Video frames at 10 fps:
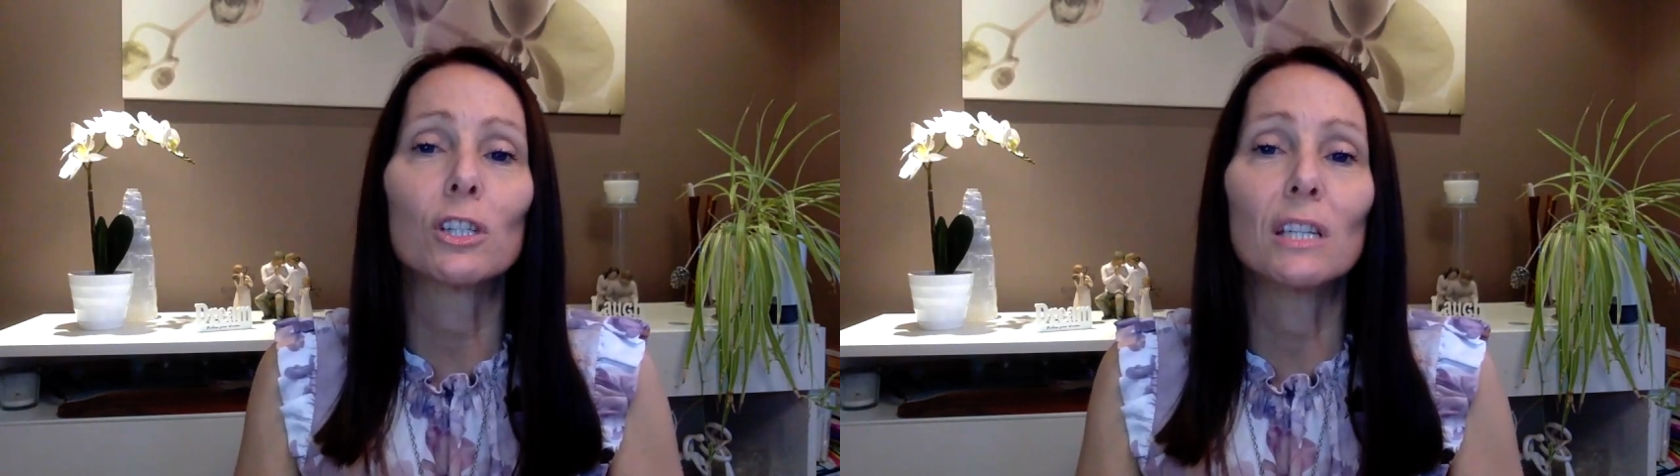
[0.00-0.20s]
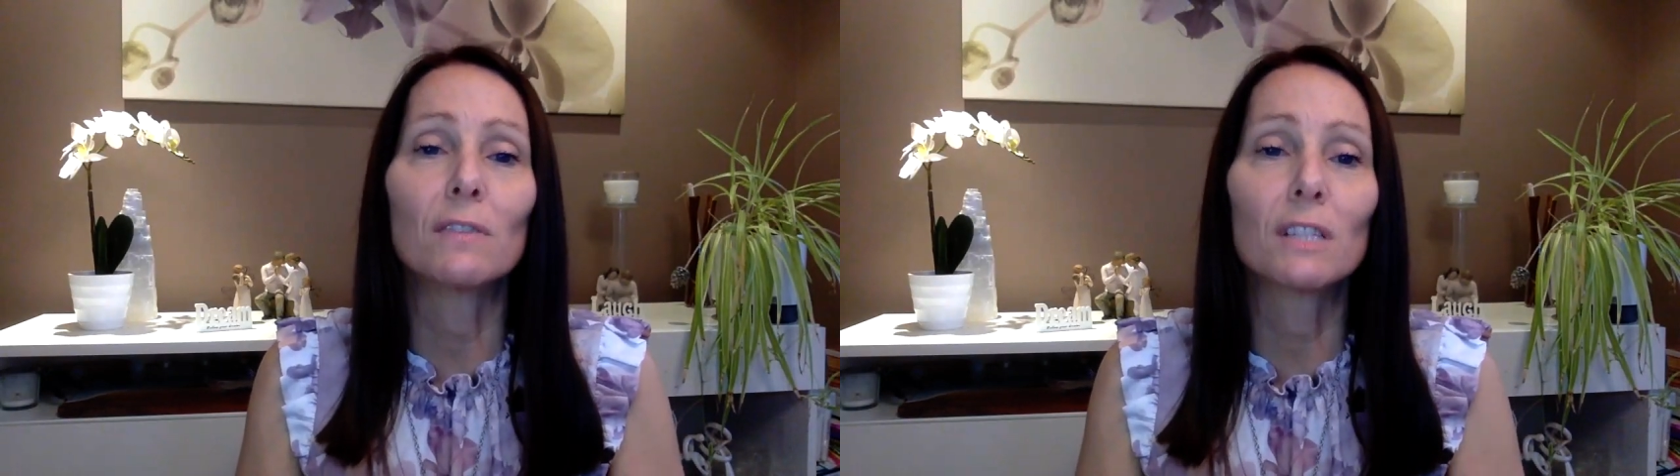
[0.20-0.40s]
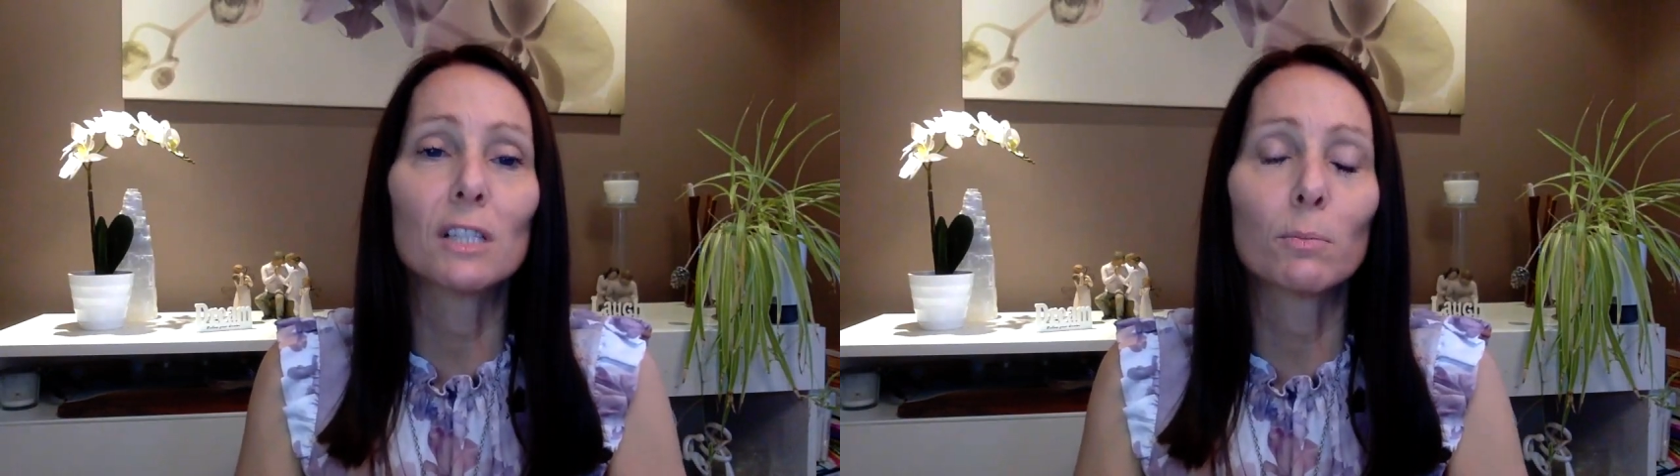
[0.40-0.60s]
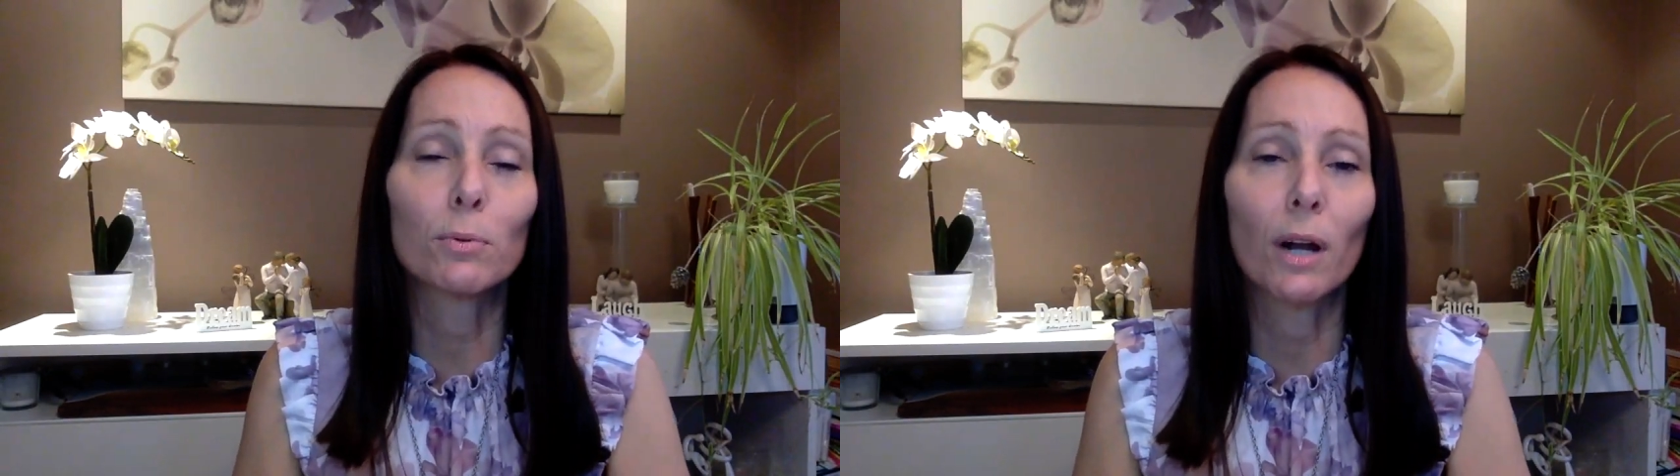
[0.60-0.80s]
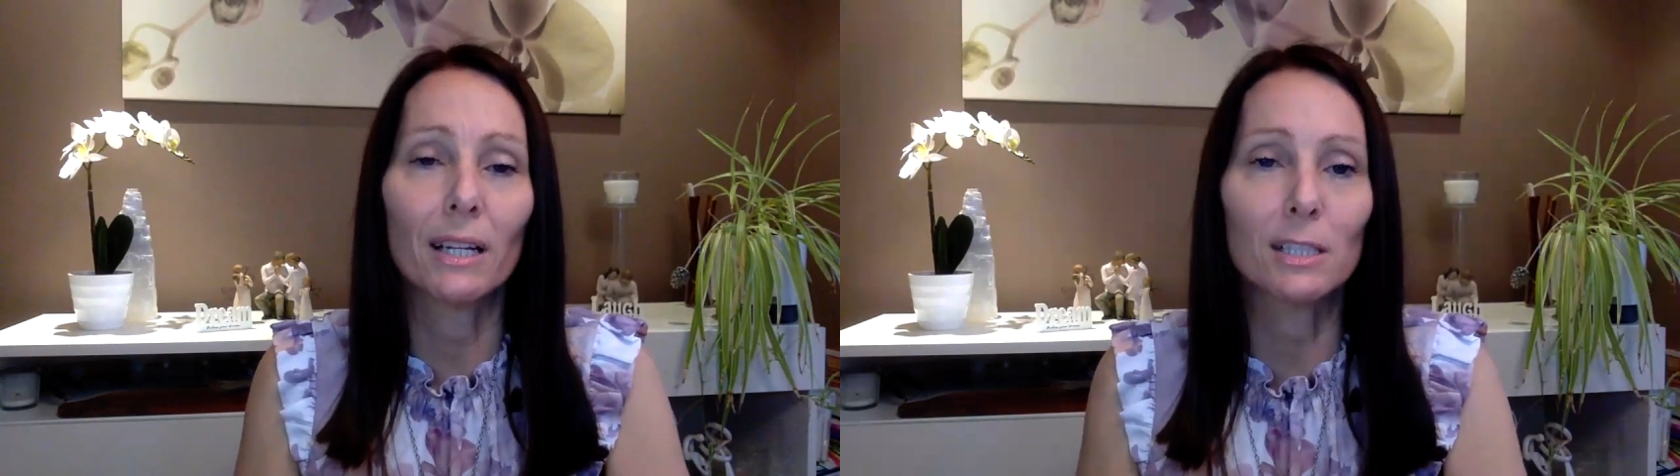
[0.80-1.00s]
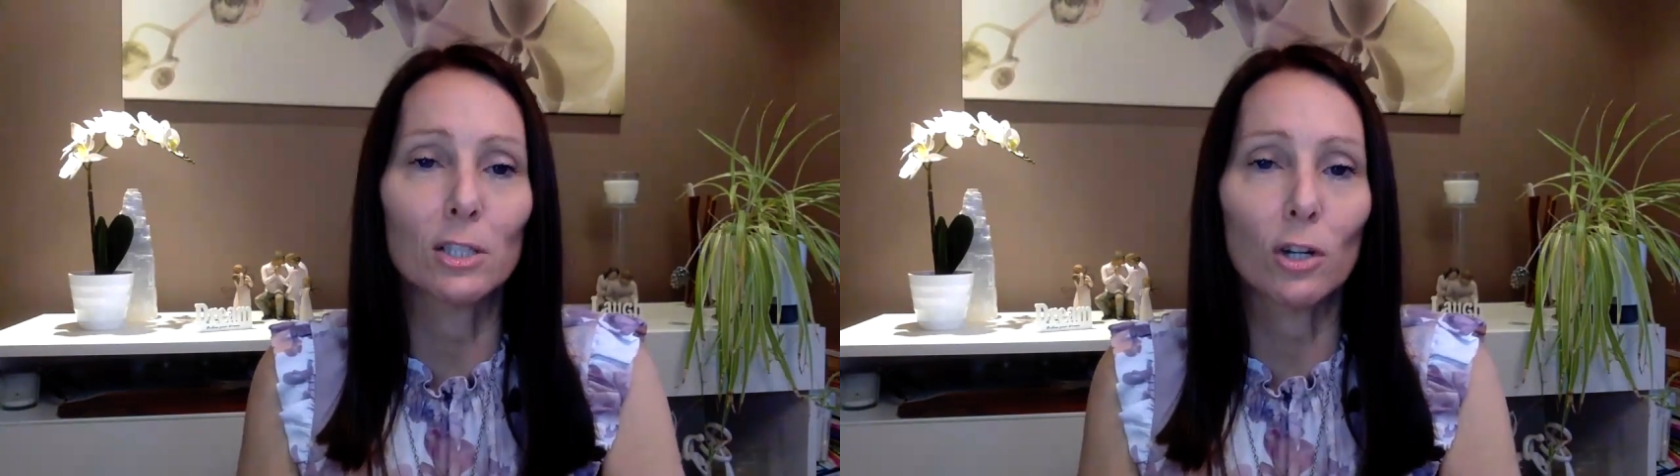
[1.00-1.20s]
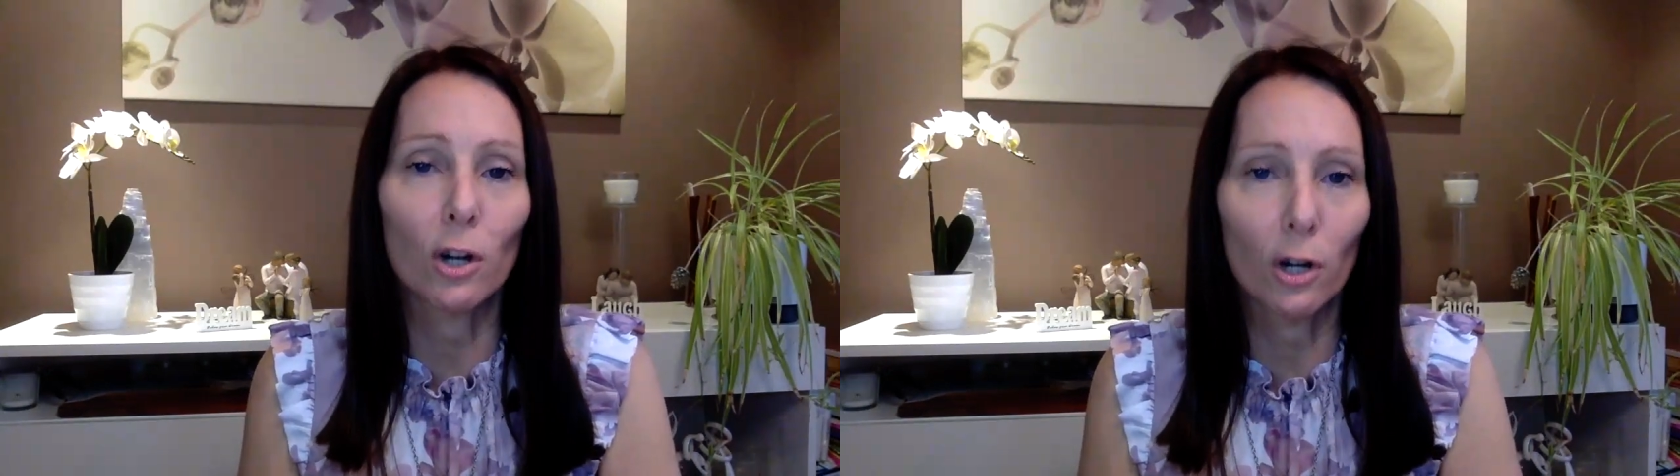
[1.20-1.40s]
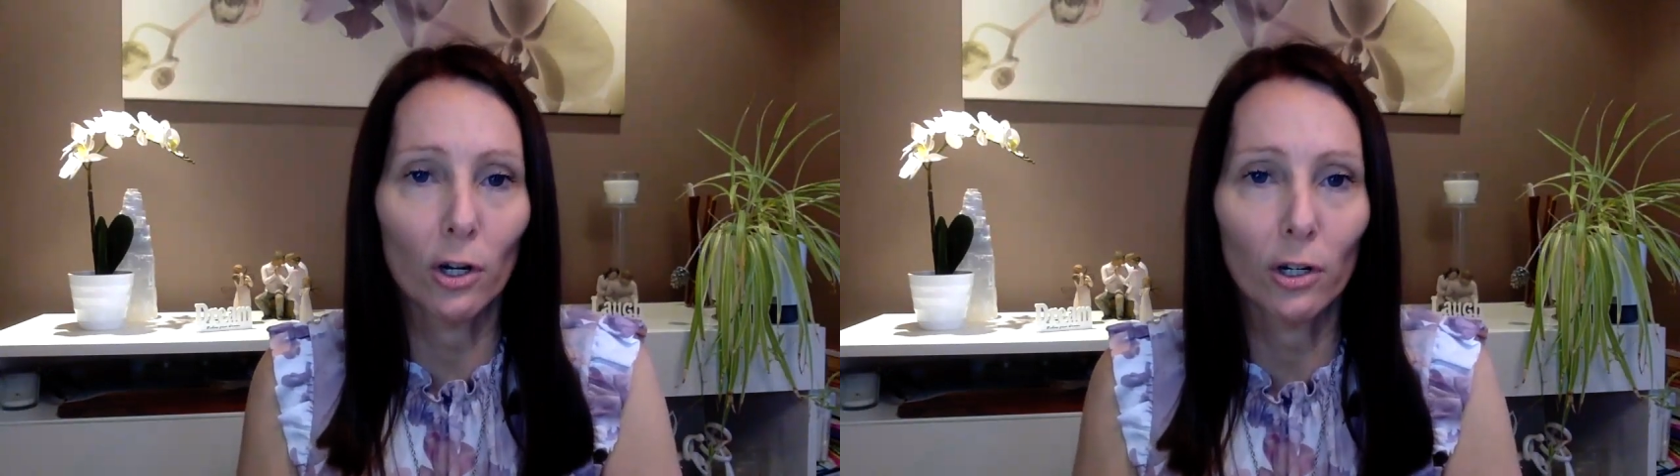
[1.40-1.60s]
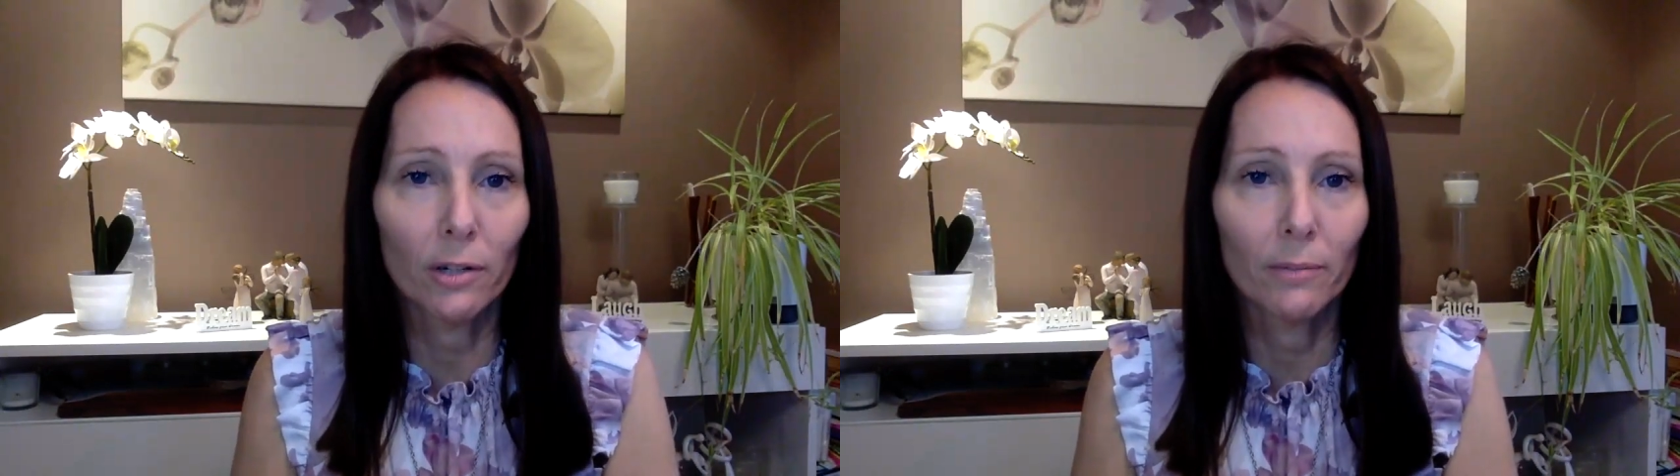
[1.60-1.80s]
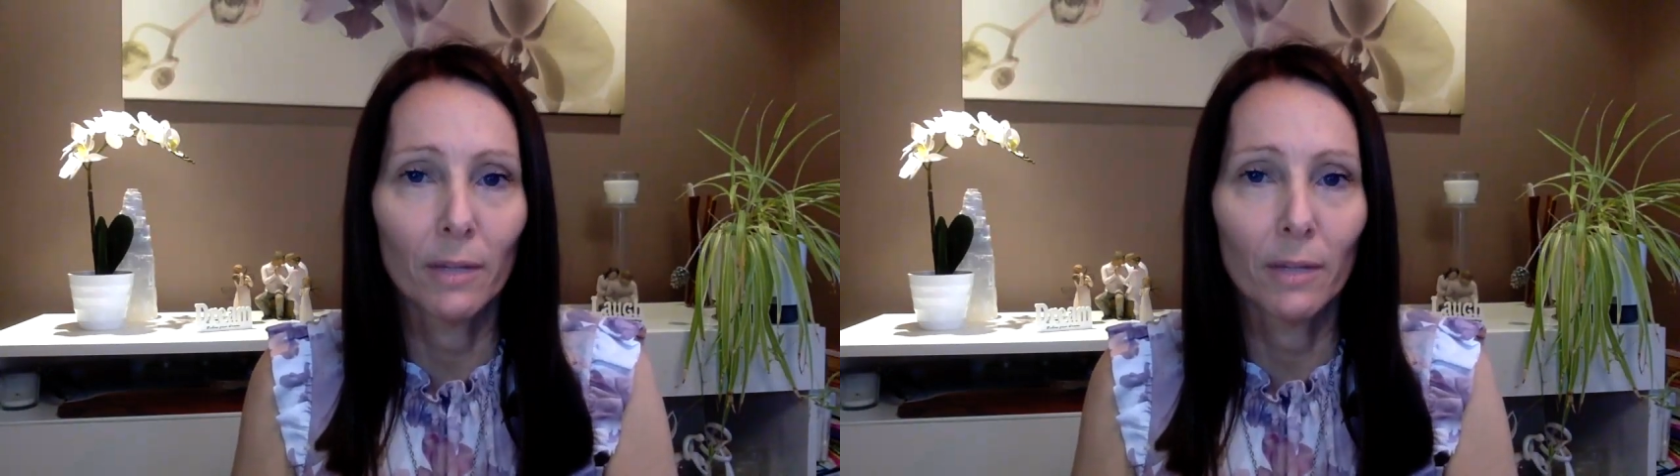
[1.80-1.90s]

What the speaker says: even surprised her.